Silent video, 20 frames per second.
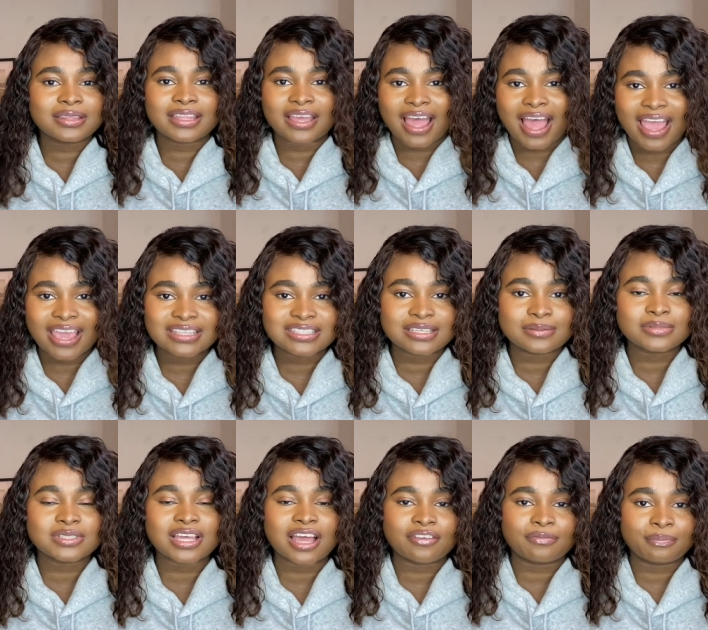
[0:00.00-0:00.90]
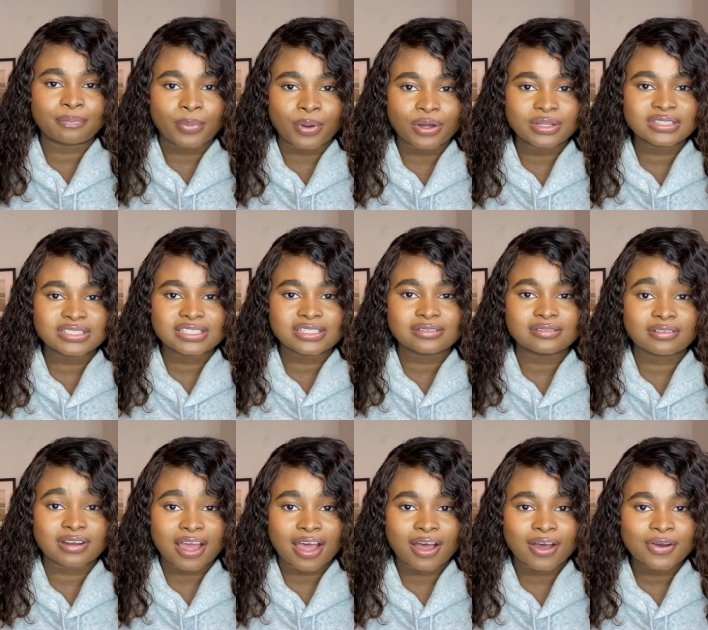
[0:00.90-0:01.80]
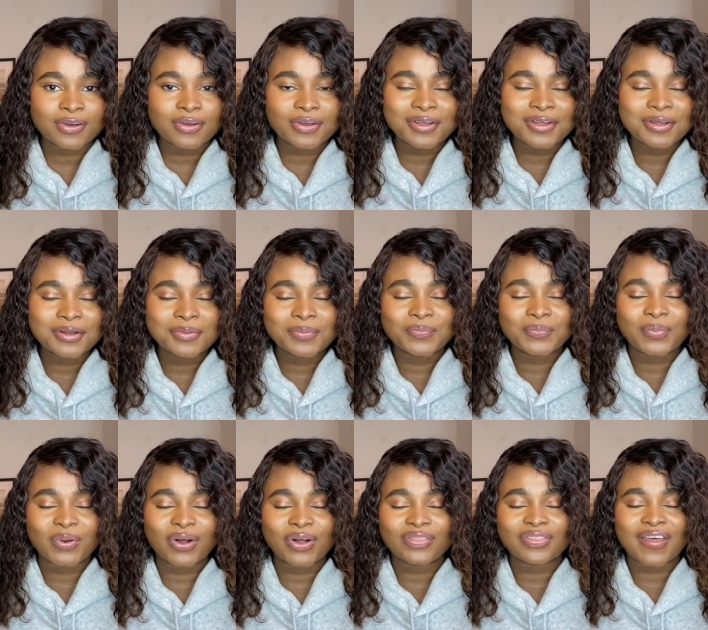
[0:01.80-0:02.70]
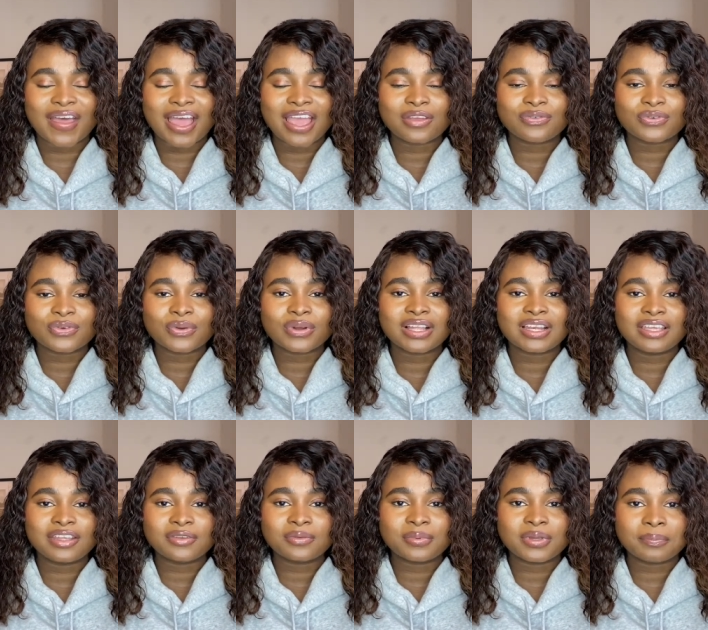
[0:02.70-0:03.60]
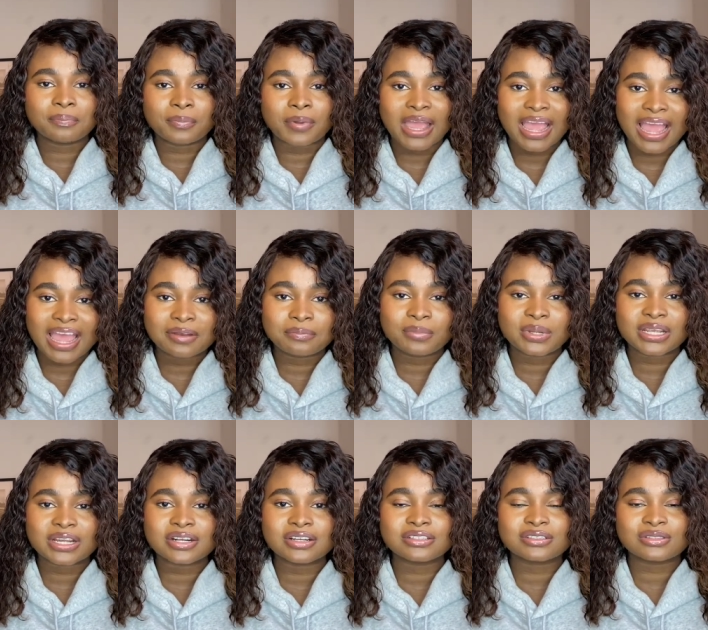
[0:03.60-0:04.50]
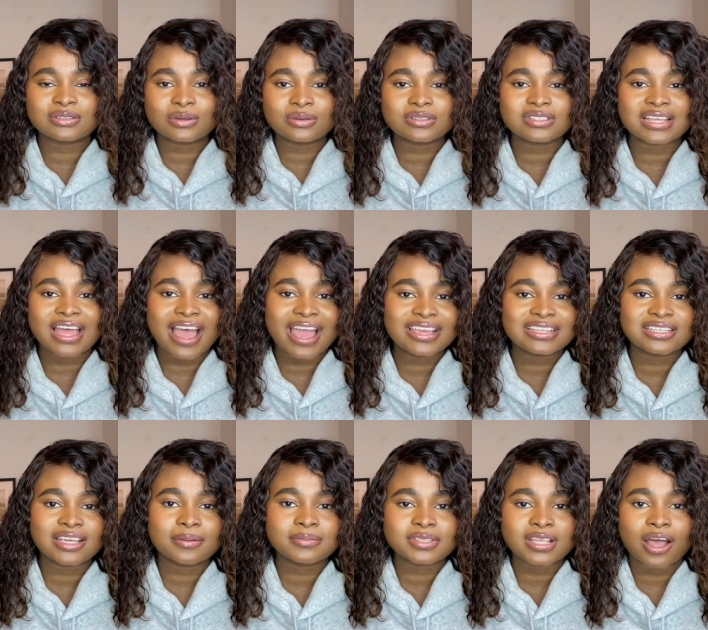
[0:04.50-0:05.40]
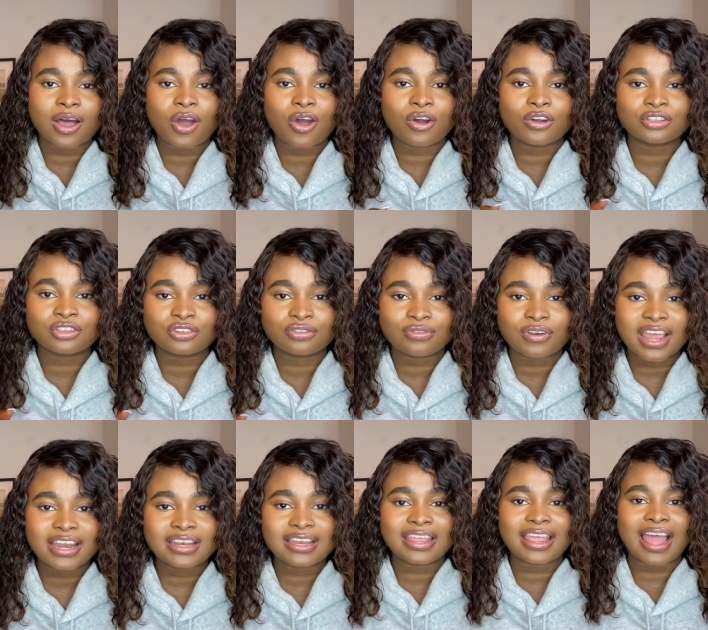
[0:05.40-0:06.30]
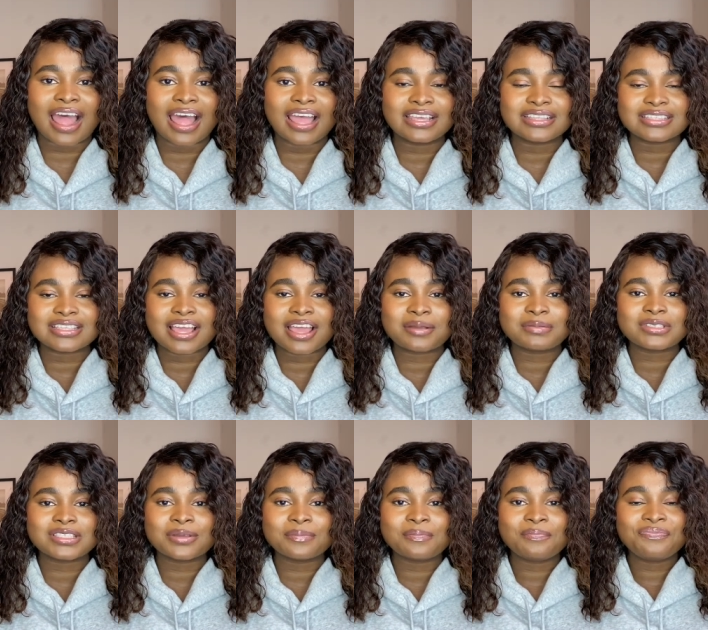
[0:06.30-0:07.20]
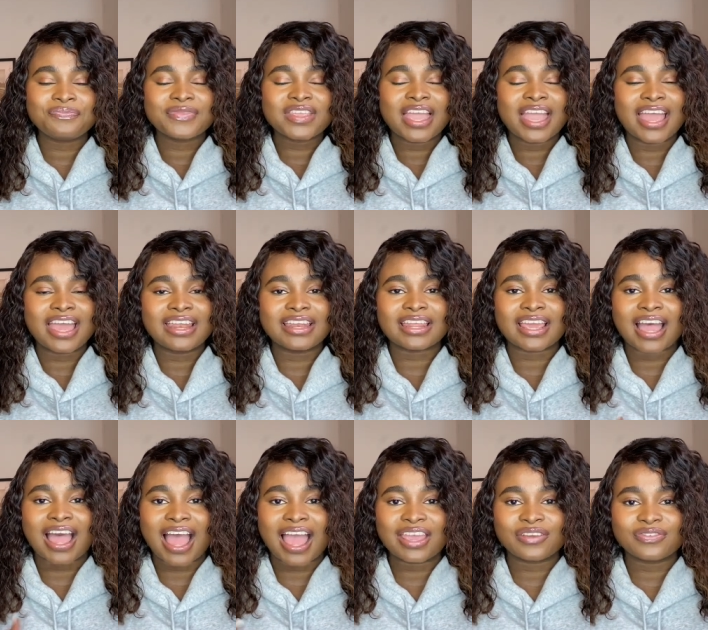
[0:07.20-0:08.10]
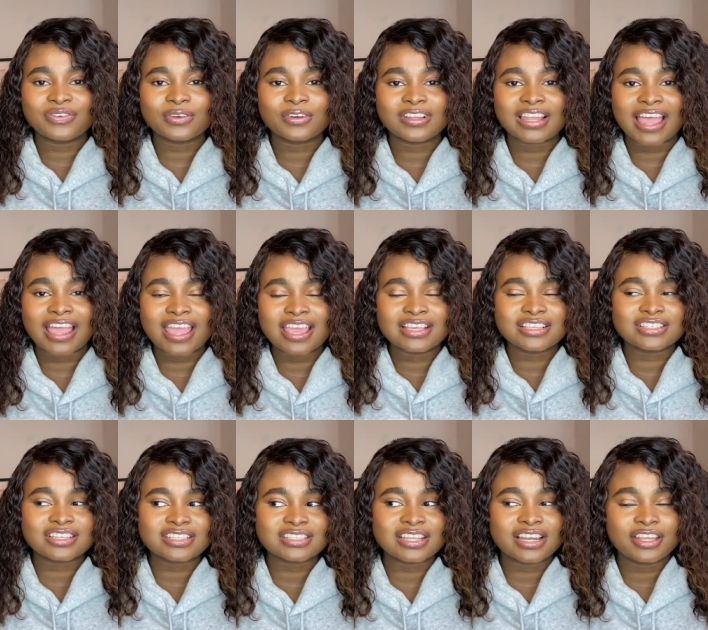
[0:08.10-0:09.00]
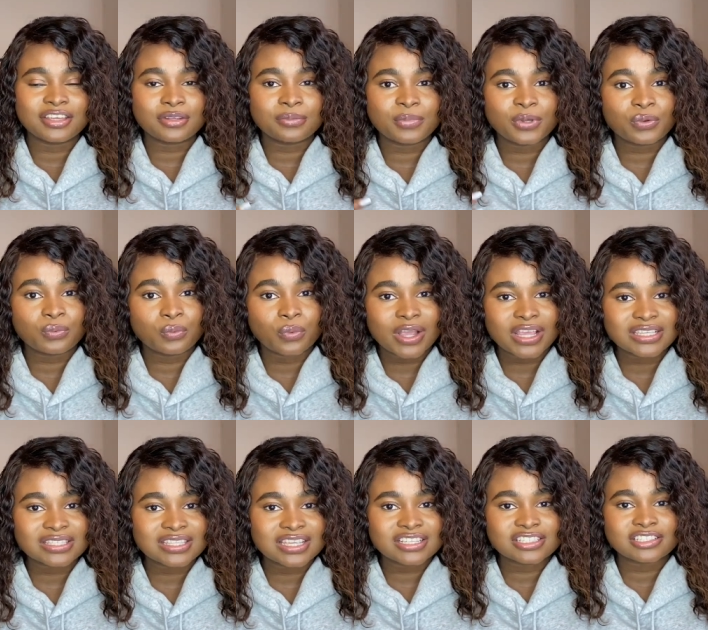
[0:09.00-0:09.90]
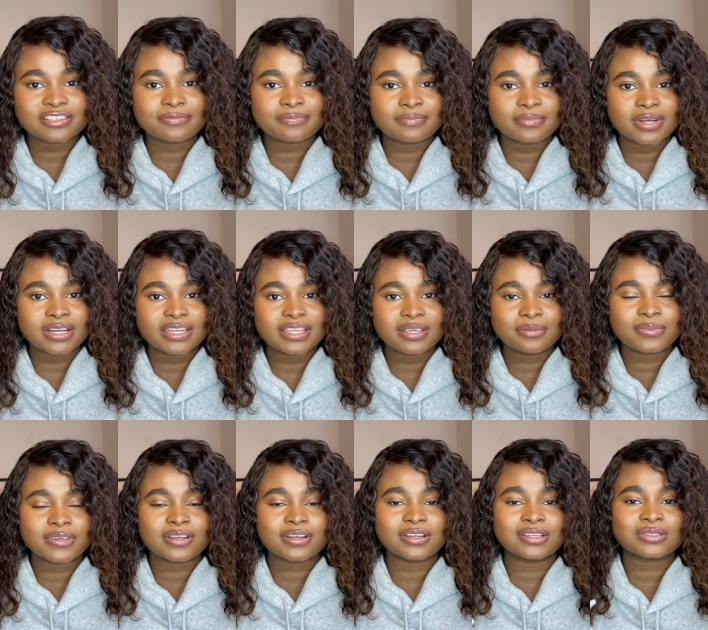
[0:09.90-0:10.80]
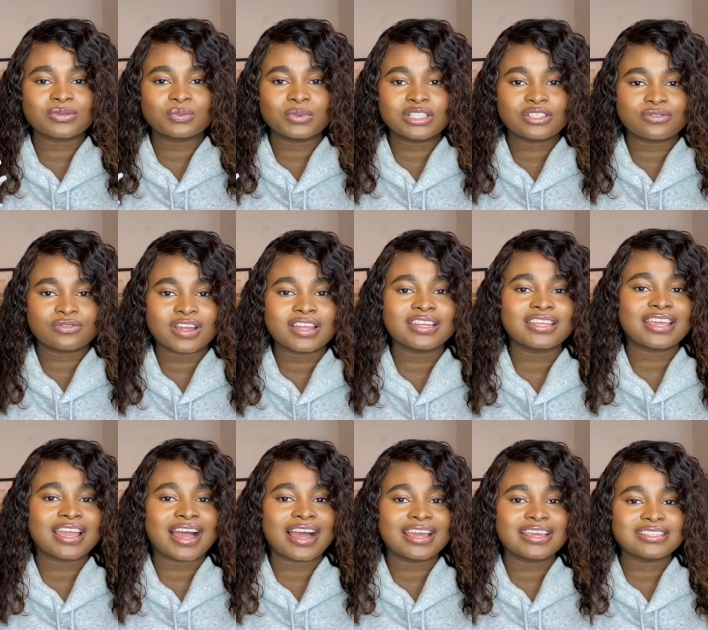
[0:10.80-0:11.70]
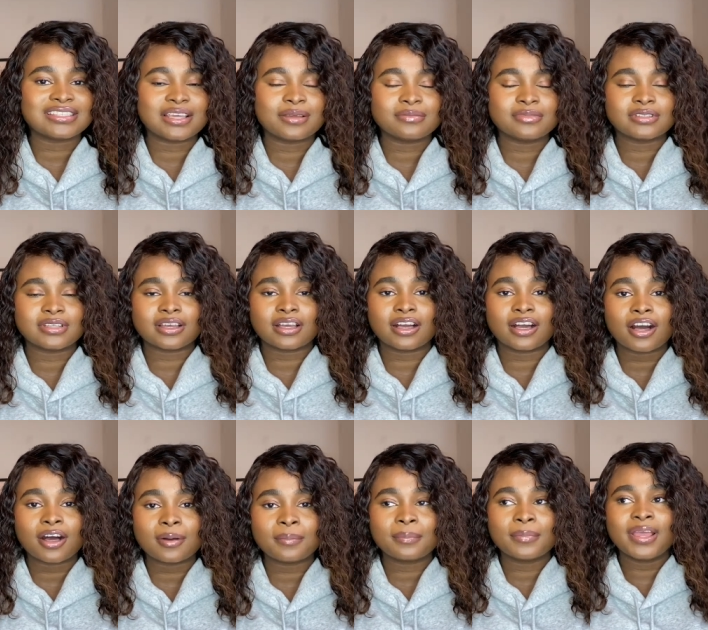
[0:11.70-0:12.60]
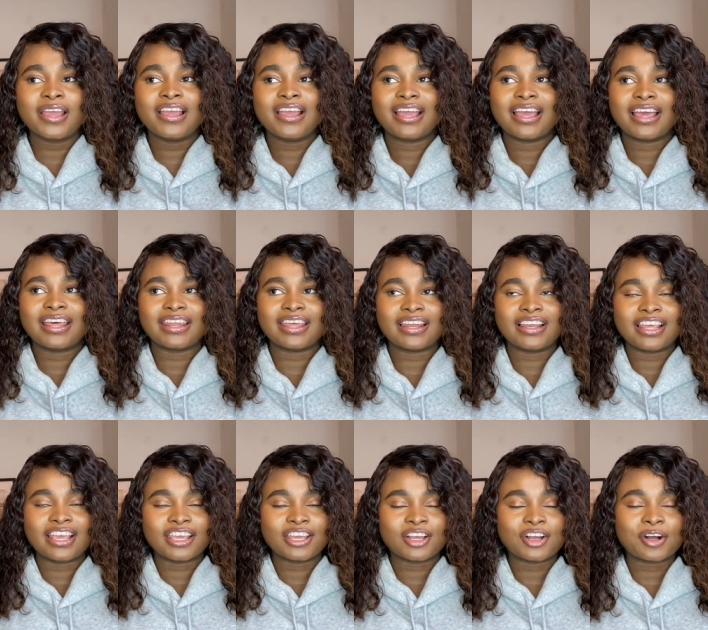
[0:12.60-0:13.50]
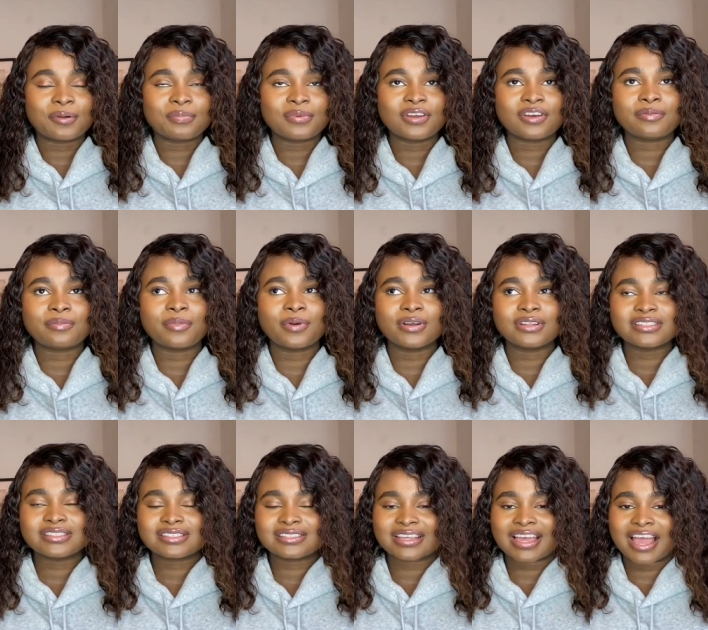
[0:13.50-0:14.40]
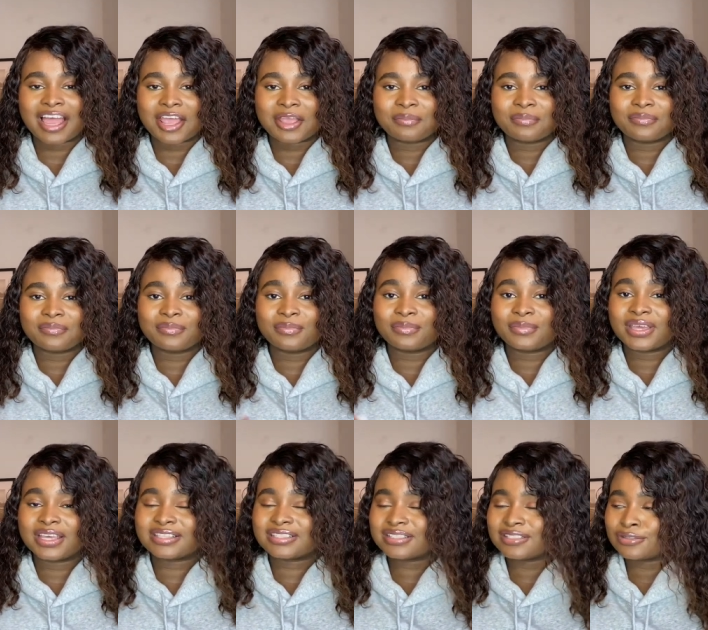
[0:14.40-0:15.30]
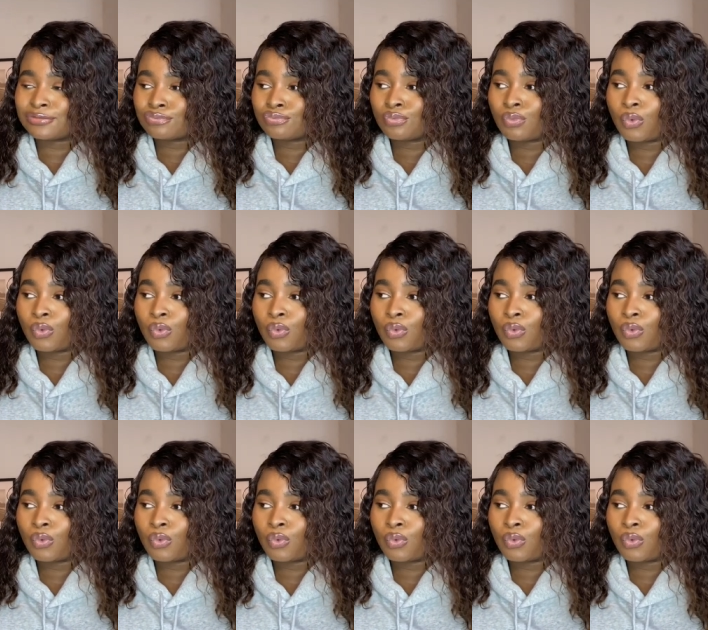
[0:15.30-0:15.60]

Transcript: the items I've bought till now but I feel a little bit bad because those items are all trendy items and I feel like it's just a little bit wastage of money because with trendy items they come and then in a couple of months time it's